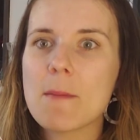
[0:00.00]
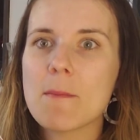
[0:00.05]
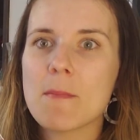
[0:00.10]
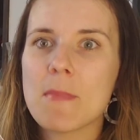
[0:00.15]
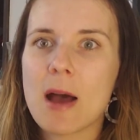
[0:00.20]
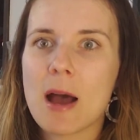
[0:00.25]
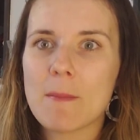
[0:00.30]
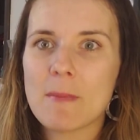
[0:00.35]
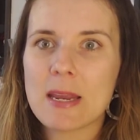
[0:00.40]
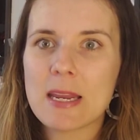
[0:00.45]

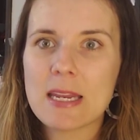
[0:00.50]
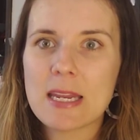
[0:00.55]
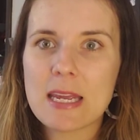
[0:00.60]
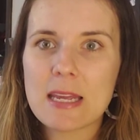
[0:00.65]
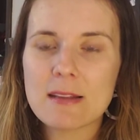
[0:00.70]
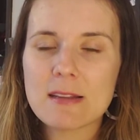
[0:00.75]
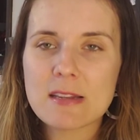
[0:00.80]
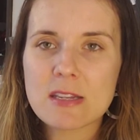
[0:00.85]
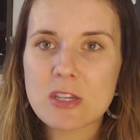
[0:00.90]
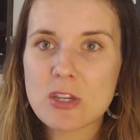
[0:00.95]
Mommy
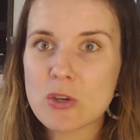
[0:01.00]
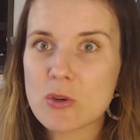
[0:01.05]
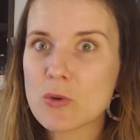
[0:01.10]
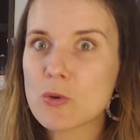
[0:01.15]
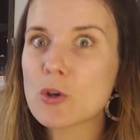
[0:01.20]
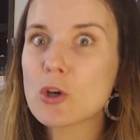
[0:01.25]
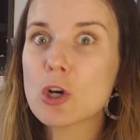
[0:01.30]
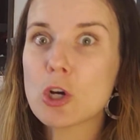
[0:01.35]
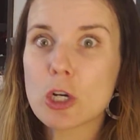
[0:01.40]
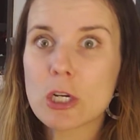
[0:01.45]
needs
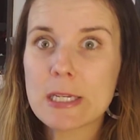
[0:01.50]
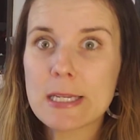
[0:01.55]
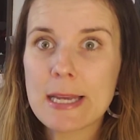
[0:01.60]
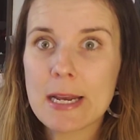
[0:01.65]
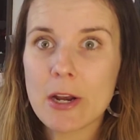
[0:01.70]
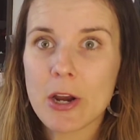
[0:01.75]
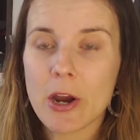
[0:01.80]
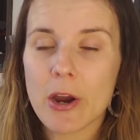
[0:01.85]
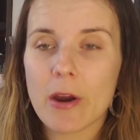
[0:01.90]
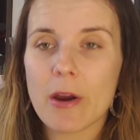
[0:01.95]
to cook
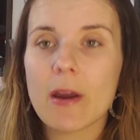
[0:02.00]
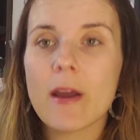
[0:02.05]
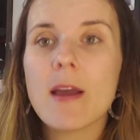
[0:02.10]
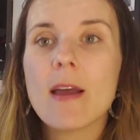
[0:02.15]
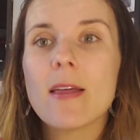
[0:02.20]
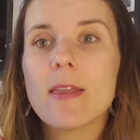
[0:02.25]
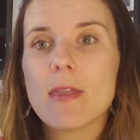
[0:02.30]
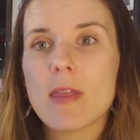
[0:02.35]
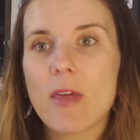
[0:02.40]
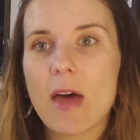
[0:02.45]
dinner.
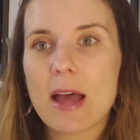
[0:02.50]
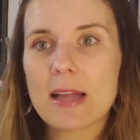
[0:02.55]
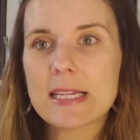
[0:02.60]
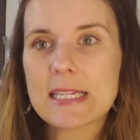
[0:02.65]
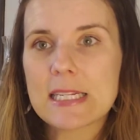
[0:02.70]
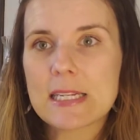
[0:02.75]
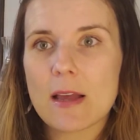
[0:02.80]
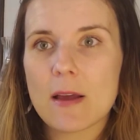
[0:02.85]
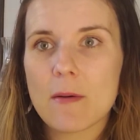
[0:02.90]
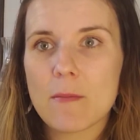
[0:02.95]

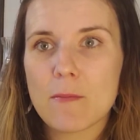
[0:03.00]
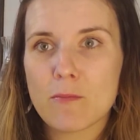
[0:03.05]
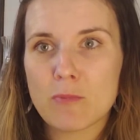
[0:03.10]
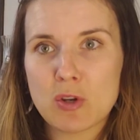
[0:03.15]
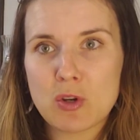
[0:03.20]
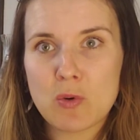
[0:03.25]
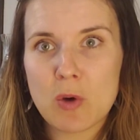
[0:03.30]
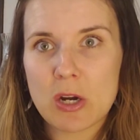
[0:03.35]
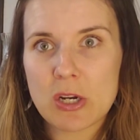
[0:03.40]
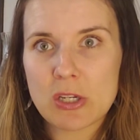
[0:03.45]
Let's
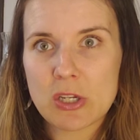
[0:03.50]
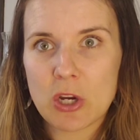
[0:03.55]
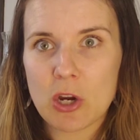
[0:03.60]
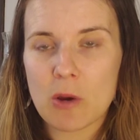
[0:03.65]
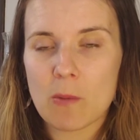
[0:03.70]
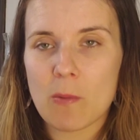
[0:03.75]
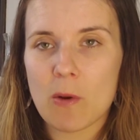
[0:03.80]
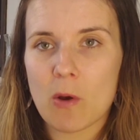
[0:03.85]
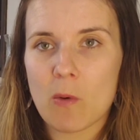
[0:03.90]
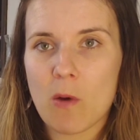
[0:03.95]
do our
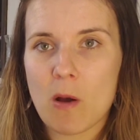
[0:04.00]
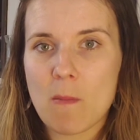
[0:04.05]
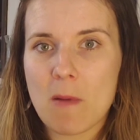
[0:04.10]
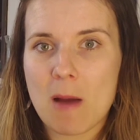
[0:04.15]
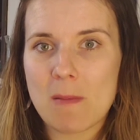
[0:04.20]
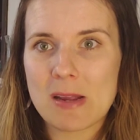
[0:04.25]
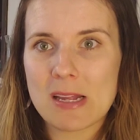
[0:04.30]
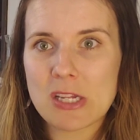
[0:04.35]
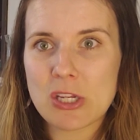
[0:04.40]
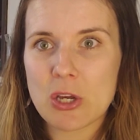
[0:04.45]
sticker book while
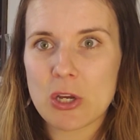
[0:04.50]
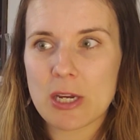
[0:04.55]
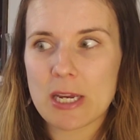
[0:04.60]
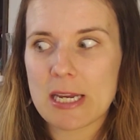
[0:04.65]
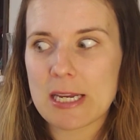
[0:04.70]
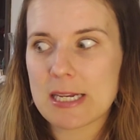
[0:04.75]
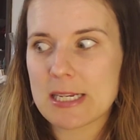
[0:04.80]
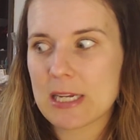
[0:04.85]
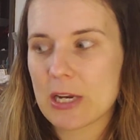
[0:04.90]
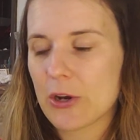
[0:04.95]
mommy's
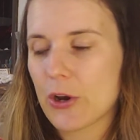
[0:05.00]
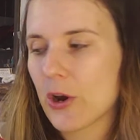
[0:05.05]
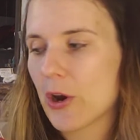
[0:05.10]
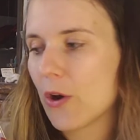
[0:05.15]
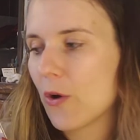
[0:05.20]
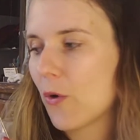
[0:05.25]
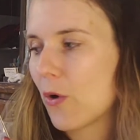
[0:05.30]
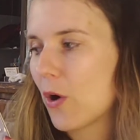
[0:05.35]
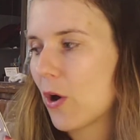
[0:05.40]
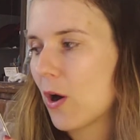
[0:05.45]
cooking
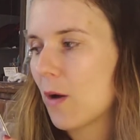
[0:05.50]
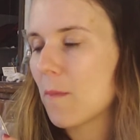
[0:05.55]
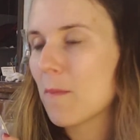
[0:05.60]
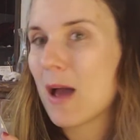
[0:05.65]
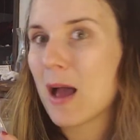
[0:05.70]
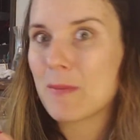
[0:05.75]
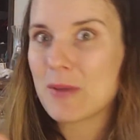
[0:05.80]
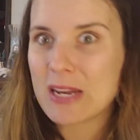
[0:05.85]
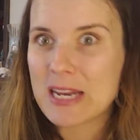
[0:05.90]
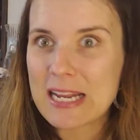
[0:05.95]
dinner. Or
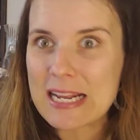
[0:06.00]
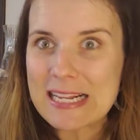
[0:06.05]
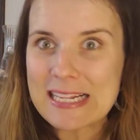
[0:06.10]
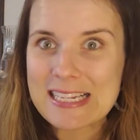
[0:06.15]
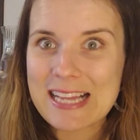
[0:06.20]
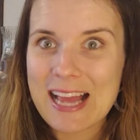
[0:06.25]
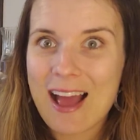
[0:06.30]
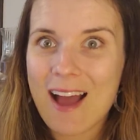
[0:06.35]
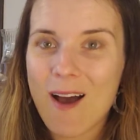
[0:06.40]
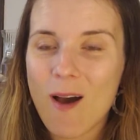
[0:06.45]
mommy
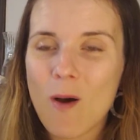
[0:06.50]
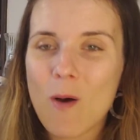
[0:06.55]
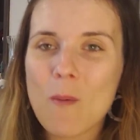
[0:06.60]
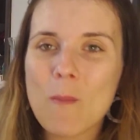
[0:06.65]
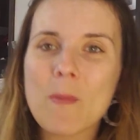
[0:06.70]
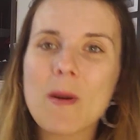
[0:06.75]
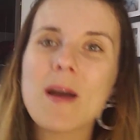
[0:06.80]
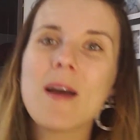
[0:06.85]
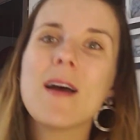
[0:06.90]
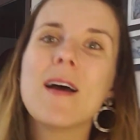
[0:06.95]
needs to
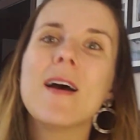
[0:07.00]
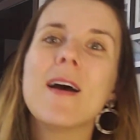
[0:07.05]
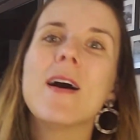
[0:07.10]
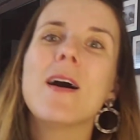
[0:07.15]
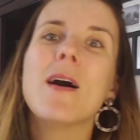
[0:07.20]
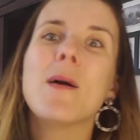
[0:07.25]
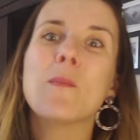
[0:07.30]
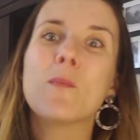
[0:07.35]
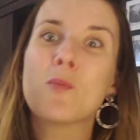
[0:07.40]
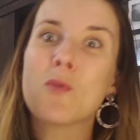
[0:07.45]
help
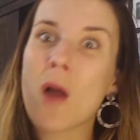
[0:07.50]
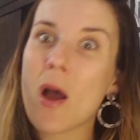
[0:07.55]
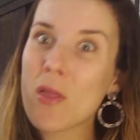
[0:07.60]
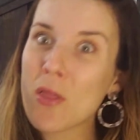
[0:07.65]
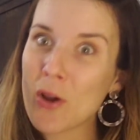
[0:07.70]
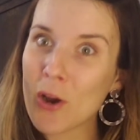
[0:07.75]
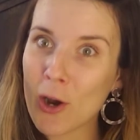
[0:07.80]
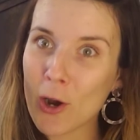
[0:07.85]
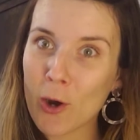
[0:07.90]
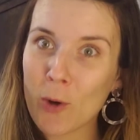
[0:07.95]

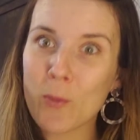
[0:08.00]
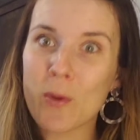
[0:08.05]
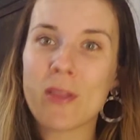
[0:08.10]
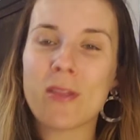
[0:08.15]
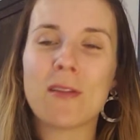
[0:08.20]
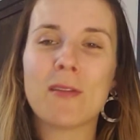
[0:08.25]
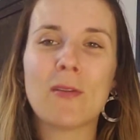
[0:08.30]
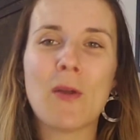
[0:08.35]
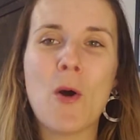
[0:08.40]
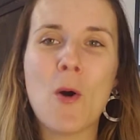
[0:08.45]
brother
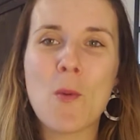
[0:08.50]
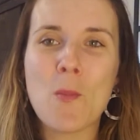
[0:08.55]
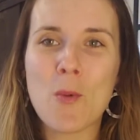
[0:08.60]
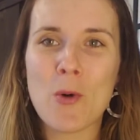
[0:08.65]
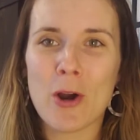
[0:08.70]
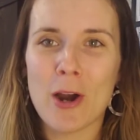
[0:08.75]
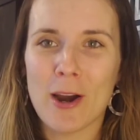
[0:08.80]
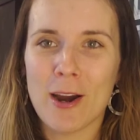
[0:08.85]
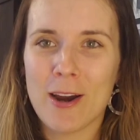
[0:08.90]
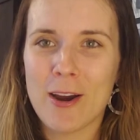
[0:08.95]
with his
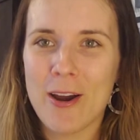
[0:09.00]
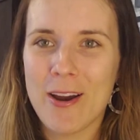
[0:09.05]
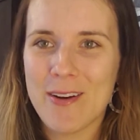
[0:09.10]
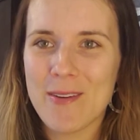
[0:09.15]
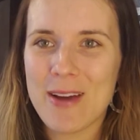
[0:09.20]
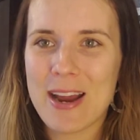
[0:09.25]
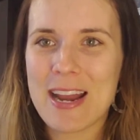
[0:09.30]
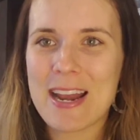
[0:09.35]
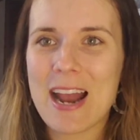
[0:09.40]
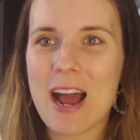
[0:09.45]
homework
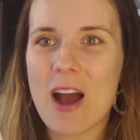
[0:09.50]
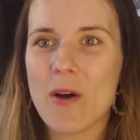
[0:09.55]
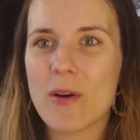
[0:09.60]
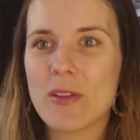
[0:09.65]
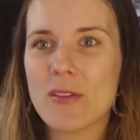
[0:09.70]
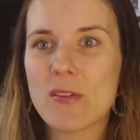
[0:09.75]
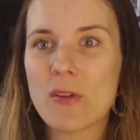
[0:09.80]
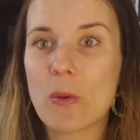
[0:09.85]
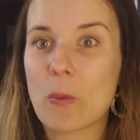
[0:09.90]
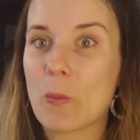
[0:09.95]
right now,
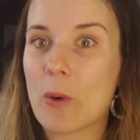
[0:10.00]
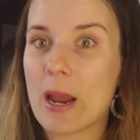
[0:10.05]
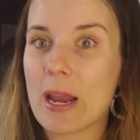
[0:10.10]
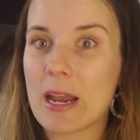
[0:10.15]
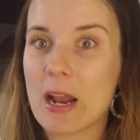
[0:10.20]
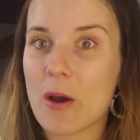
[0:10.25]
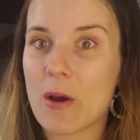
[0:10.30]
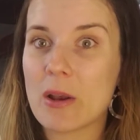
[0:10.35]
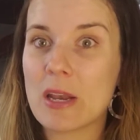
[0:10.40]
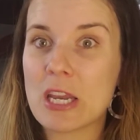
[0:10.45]
and so right
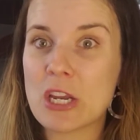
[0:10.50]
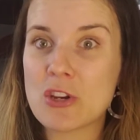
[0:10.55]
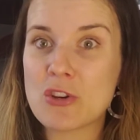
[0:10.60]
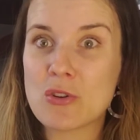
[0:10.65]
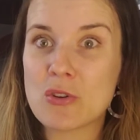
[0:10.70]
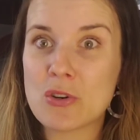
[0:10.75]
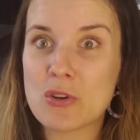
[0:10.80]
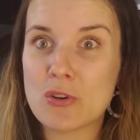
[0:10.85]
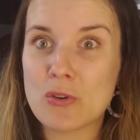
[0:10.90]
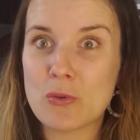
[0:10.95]
now I need
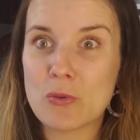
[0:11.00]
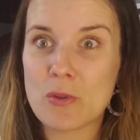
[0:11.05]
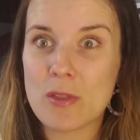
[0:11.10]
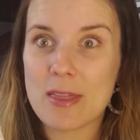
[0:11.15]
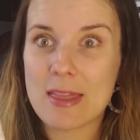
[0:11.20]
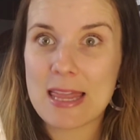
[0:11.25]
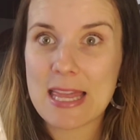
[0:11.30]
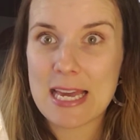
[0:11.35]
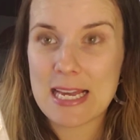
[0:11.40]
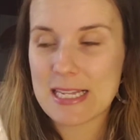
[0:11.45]
you to do
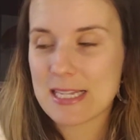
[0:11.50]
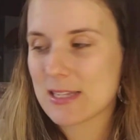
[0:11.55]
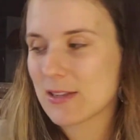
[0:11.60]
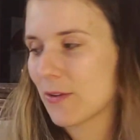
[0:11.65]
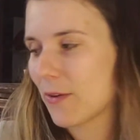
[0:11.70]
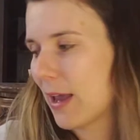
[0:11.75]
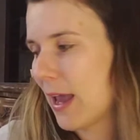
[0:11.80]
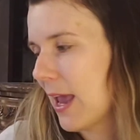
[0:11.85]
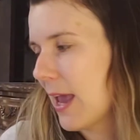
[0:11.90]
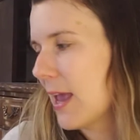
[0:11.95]
this.
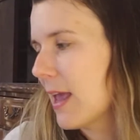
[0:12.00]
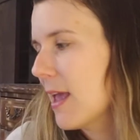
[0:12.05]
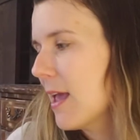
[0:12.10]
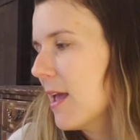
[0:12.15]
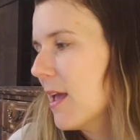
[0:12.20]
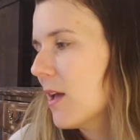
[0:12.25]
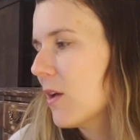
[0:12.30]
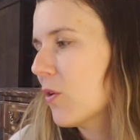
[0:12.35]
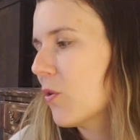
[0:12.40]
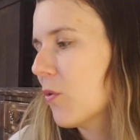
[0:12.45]
Okay,
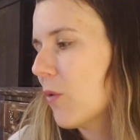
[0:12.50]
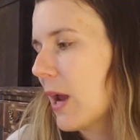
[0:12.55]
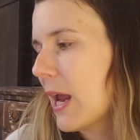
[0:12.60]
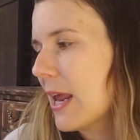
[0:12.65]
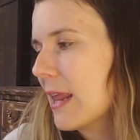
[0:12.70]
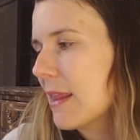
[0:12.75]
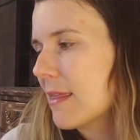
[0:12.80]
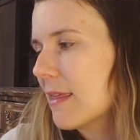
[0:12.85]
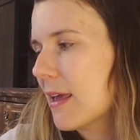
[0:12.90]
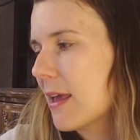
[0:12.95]

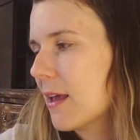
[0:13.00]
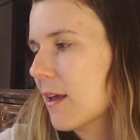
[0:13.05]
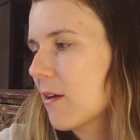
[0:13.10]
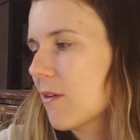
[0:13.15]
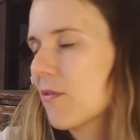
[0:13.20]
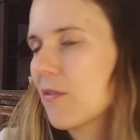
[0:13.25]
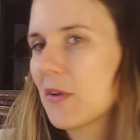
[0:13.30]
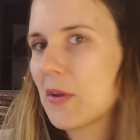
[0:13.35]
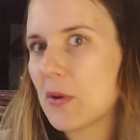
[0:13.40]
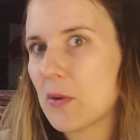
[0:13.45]
great
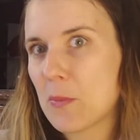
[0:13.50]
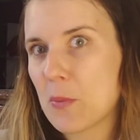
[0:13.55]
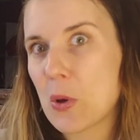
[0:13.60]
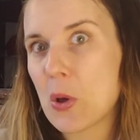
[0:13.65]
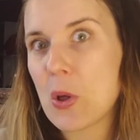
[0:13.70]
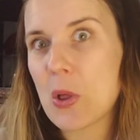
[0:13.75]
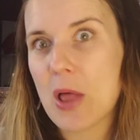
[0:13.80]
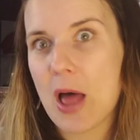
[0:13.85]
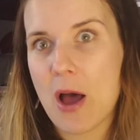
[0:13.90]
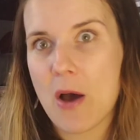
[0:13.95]
thing for you to
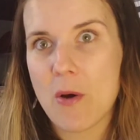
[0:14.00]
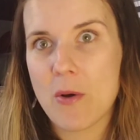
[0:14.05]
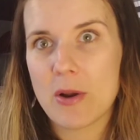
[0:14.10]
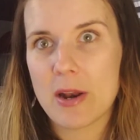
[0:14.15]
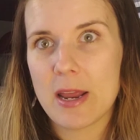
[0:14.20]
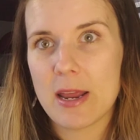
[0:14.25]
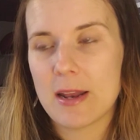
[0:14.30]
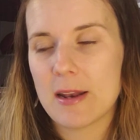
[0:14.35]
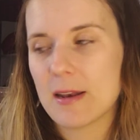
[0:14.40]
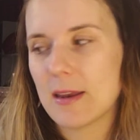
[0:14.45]
pull
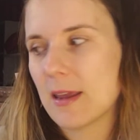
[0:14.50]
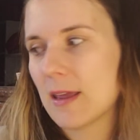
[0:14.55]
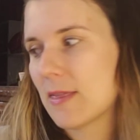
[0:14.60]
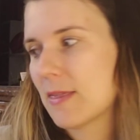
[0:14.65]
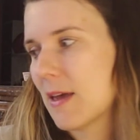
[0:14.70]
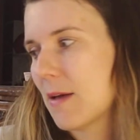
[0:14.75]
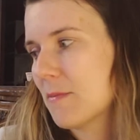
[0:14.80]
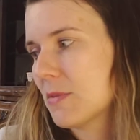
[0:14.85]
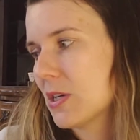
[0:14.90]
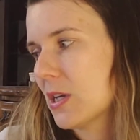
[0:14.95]
out and
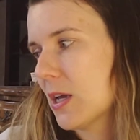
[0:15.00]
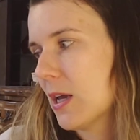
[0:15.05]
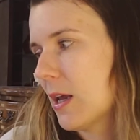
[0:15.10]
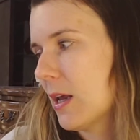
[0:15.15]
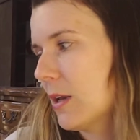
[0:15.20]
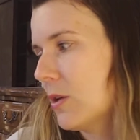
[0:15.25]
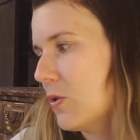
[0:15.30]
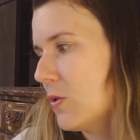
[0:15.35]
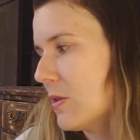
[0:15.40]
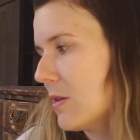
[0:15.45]
get them
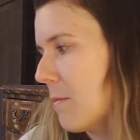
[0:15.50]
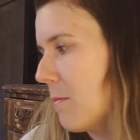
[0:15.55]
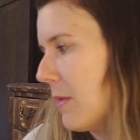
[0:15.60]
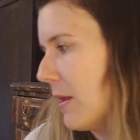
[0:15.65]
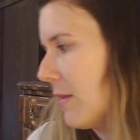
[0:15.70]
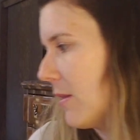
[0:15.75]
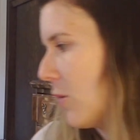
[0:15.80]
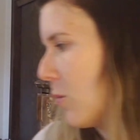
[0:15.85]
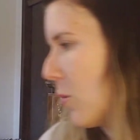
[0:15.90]
to do some busy